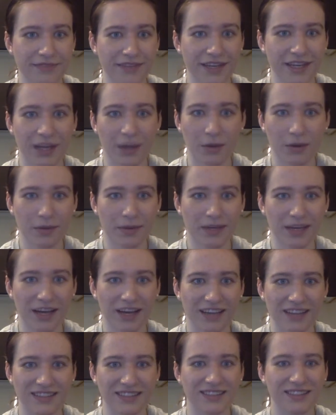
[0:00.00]
And that would be
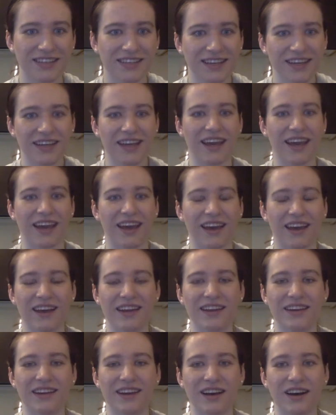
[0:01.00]
nice.
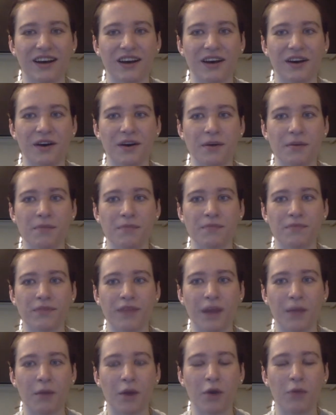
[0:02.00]
And
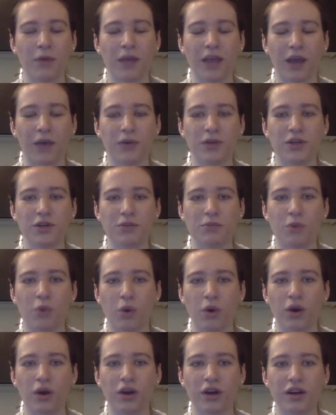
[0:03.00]
I'm hoping I would do
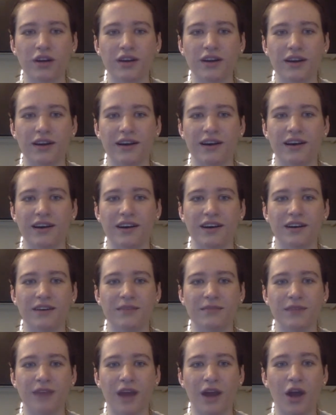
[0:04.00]
more.
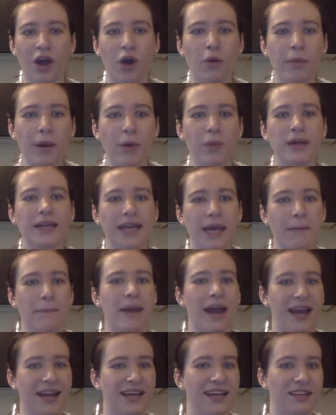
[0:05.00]
I hope I would get
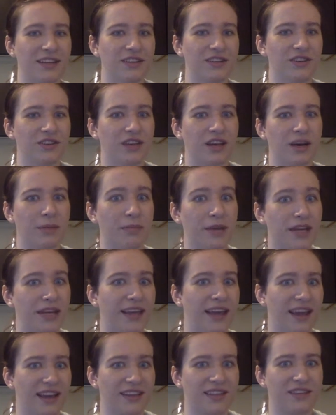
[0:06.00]
back into the
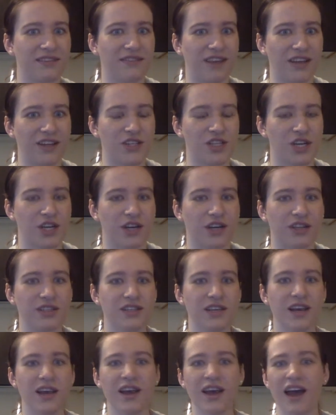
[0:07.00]
PDX adventures.